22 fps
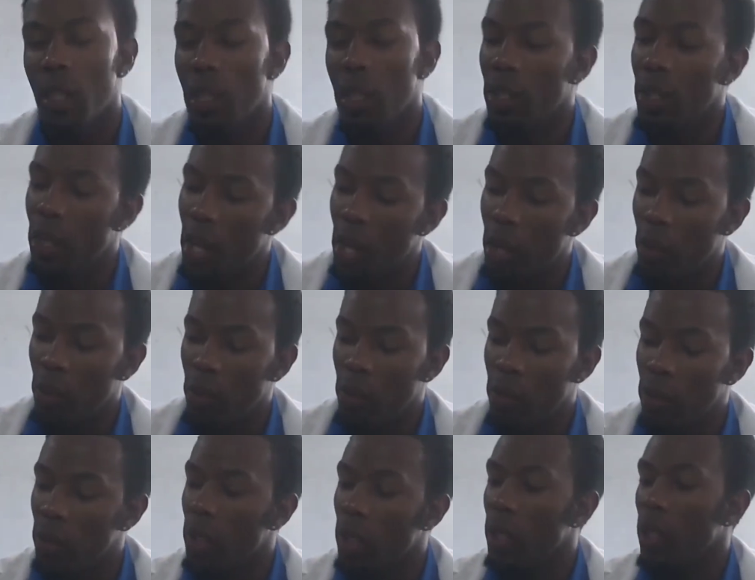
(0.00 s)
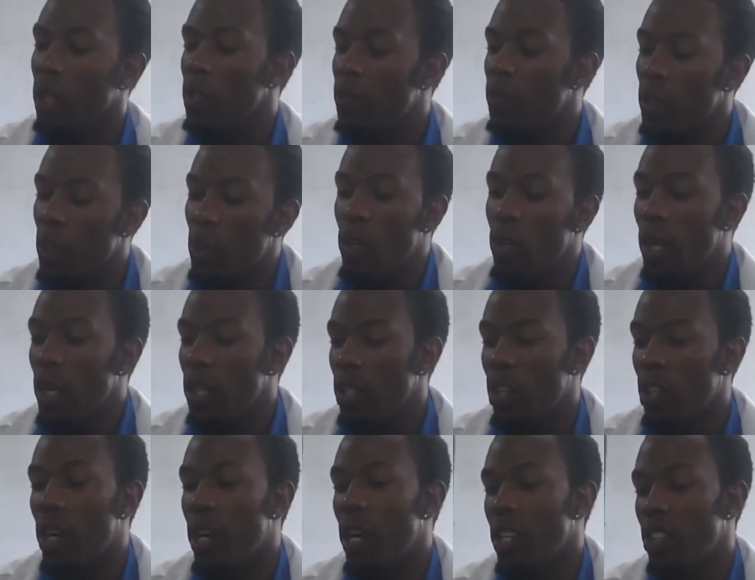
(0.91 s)
Now, if you look on
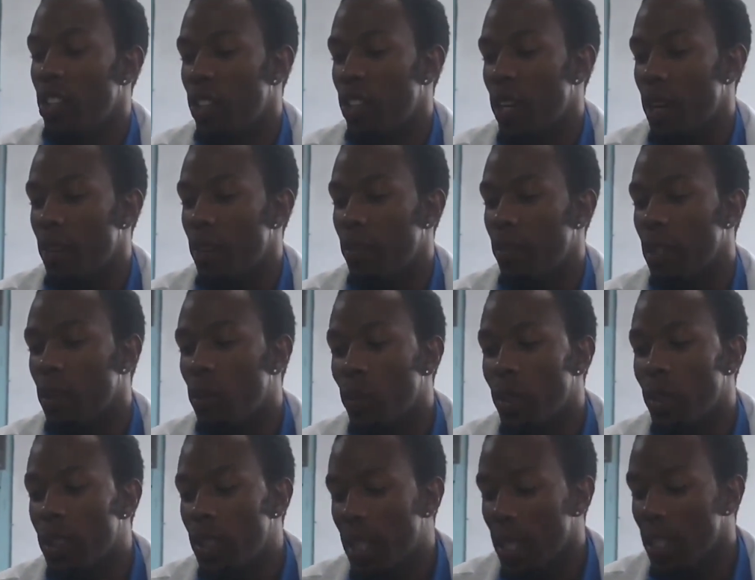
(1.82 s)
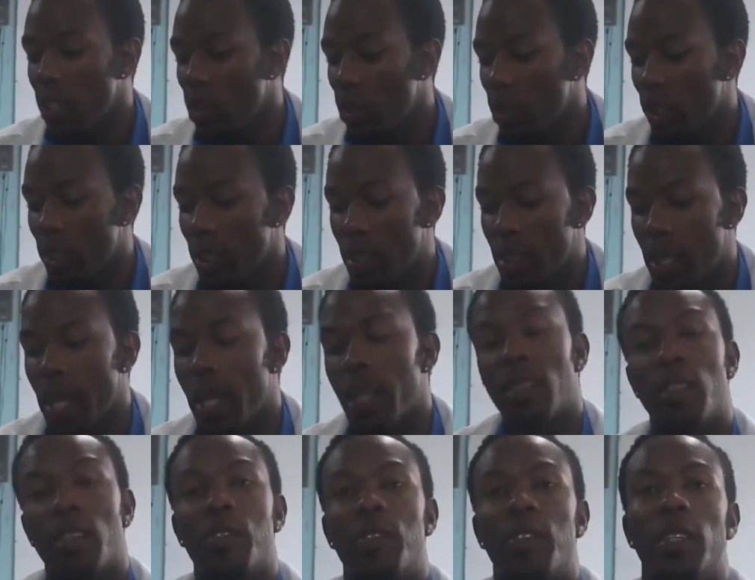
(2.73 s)
your hard drive, it will tell you the
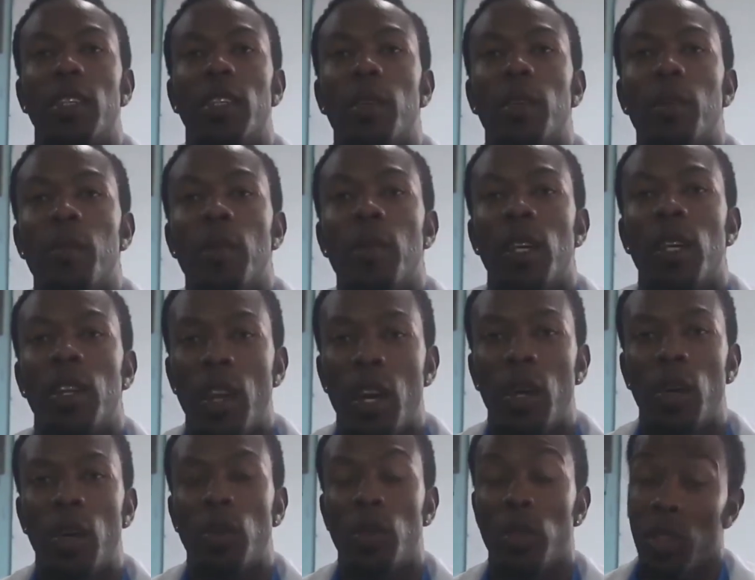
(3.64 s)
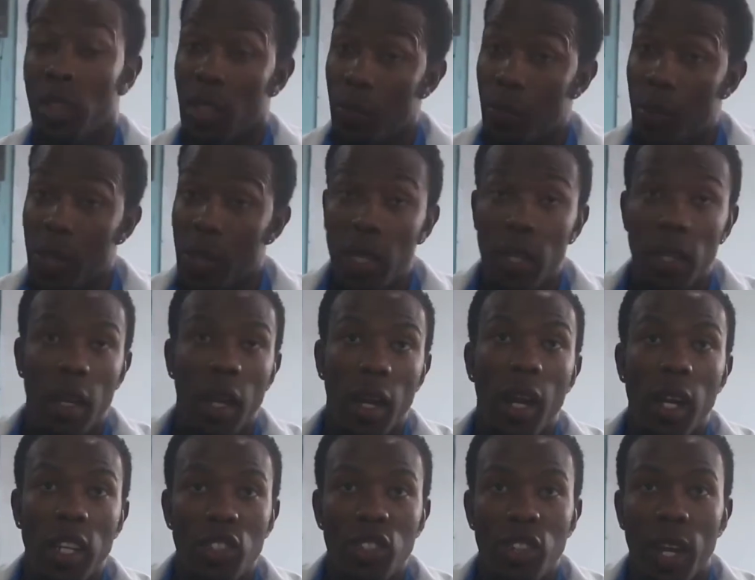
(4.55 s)
size of it. Now, the bigger the
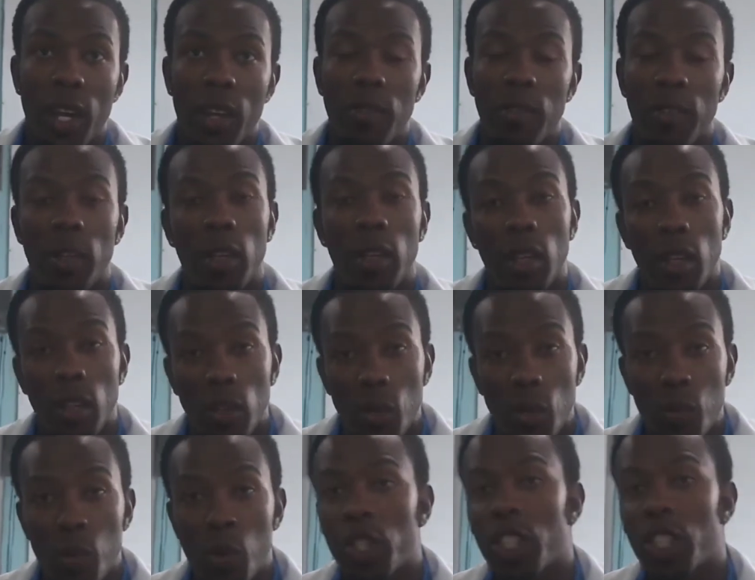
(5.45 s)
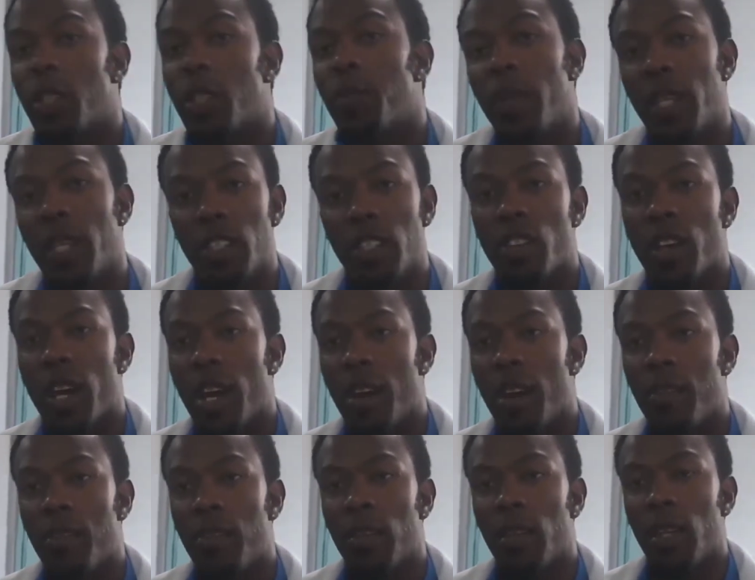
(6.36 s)
hard drive, the more space you
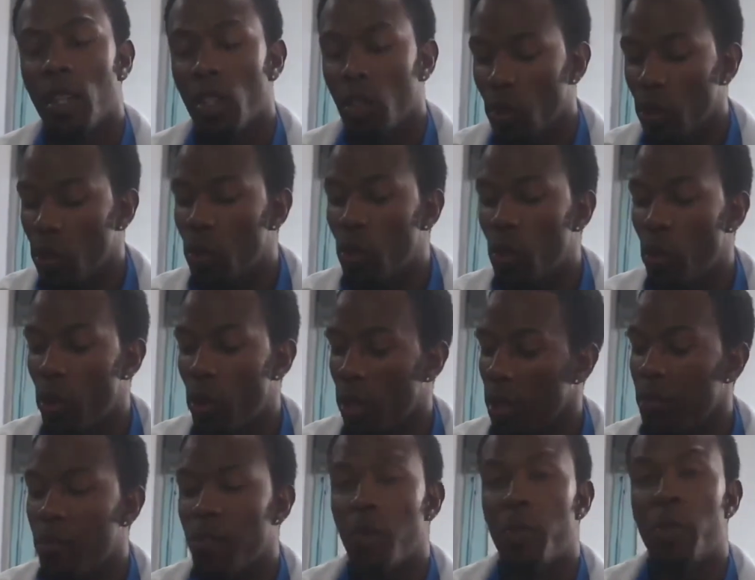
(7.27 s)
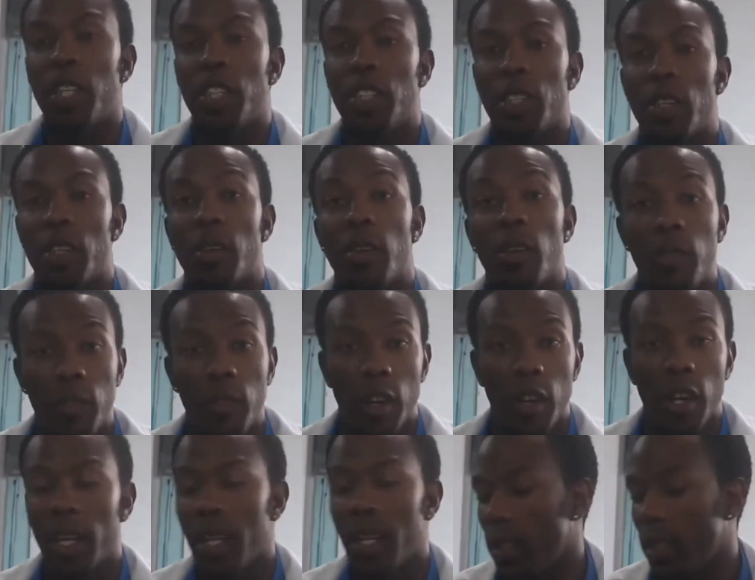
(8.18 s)
have to store information
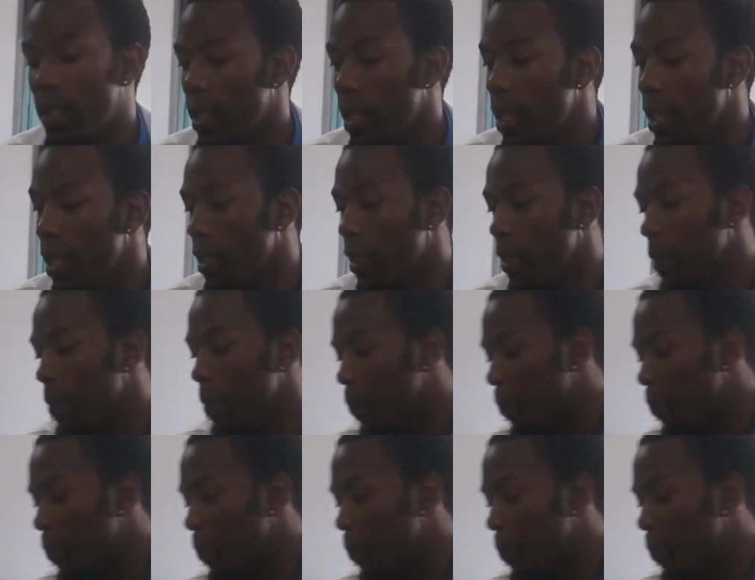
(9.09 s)
for a later date.